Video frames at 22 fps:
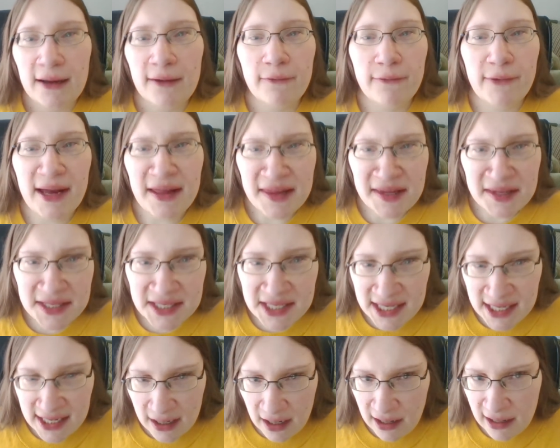With
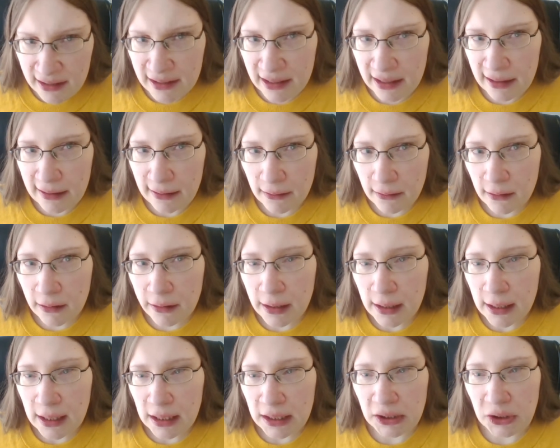Tiana,
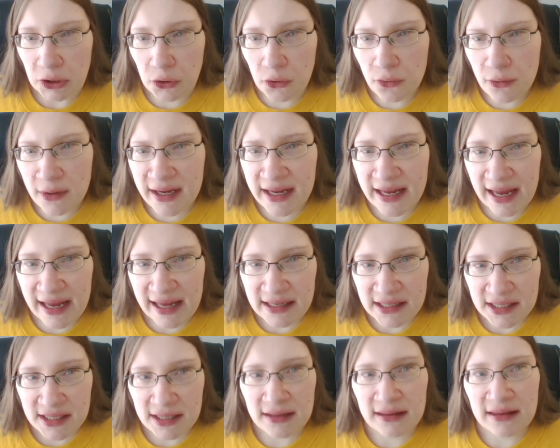you
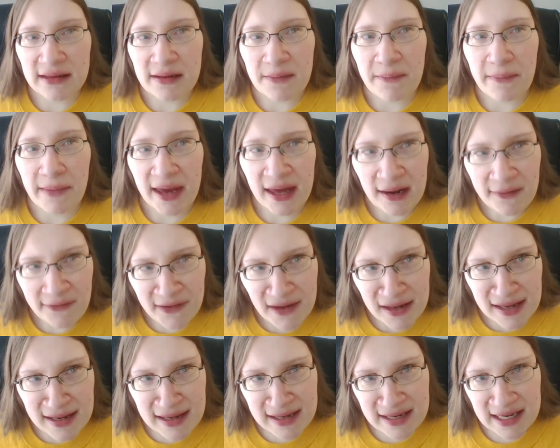get the
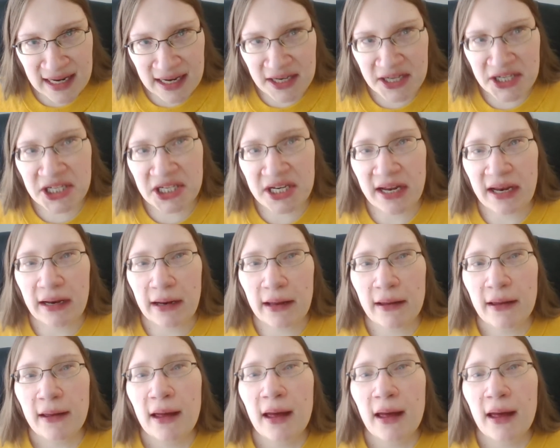manifestation